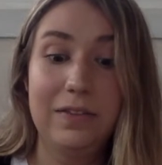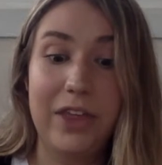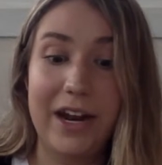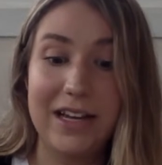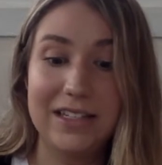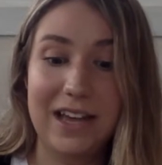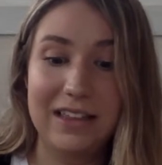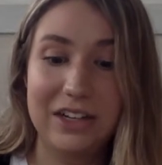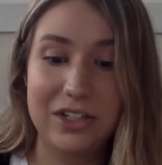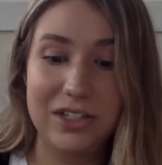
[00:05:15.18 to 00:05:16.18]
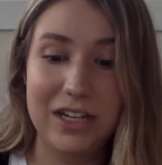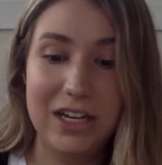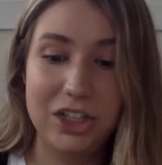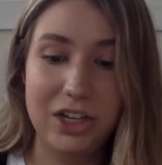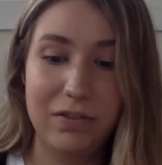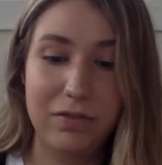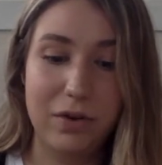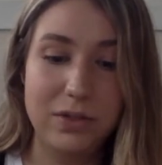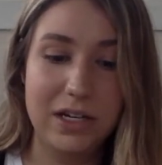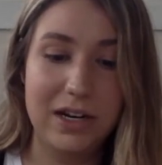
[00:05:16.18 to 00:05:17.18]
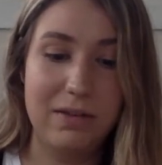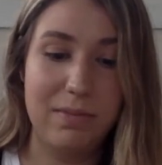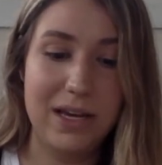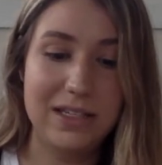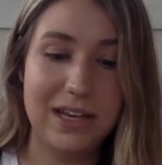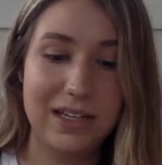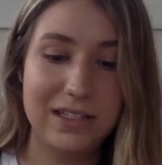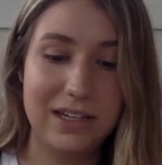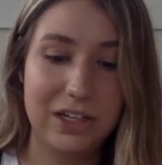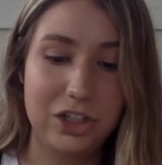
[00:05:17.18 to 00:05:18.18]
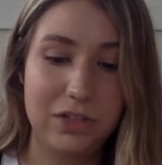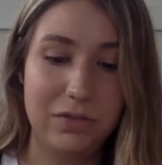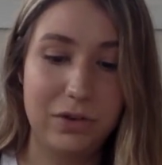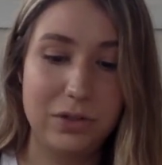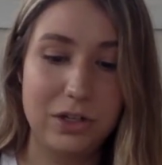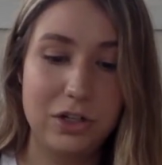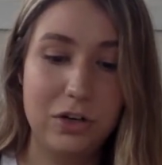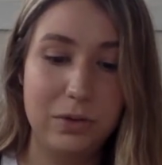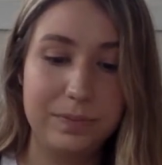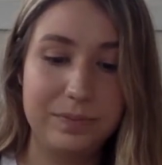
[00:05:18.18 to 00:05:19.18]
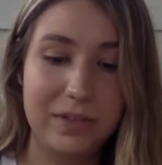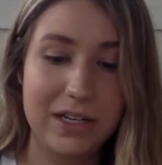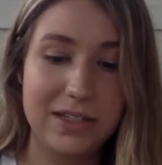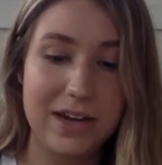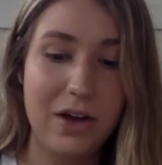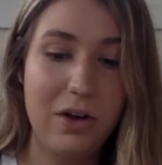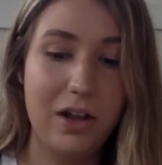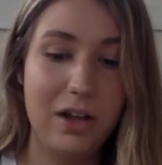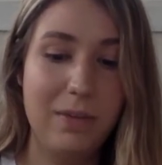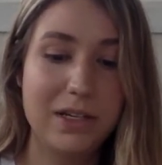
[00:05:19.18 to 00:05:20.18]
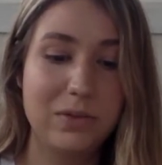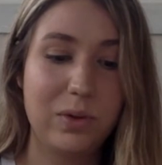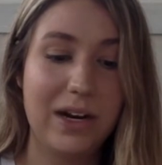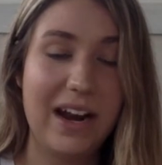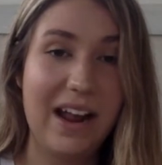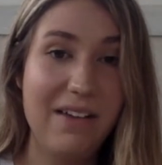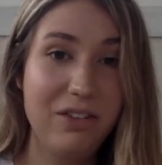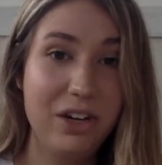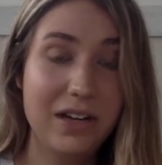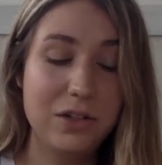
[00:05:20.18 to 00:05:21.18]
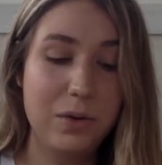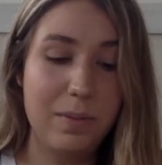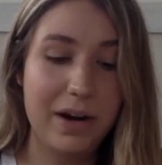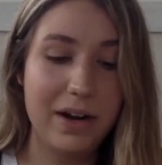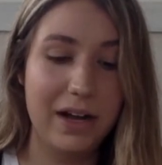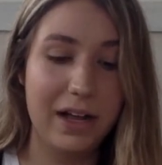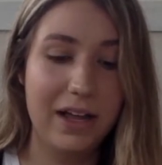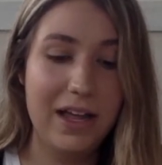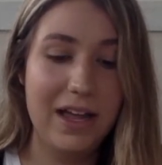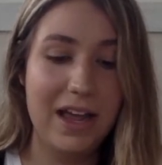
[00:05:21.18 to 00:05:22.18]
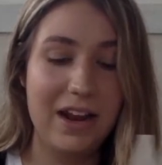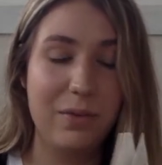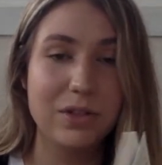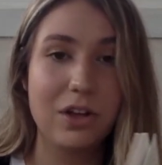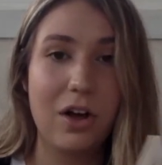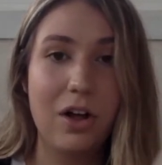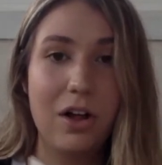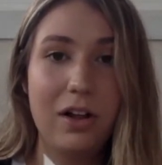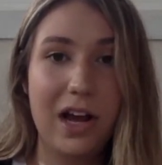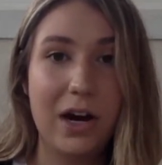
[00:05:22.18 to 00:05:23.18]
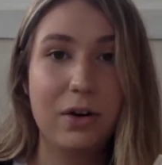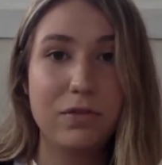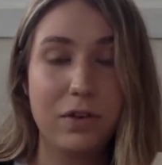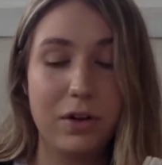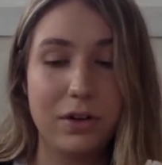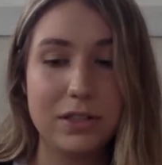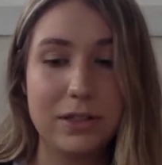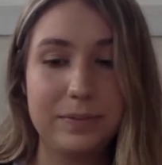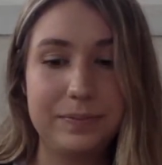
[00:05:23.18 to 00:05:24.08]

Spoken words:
Then I sat there sickish and frozen, and May sat sickish and frozen too, because now Columbus would never get to America, and it was all our fault.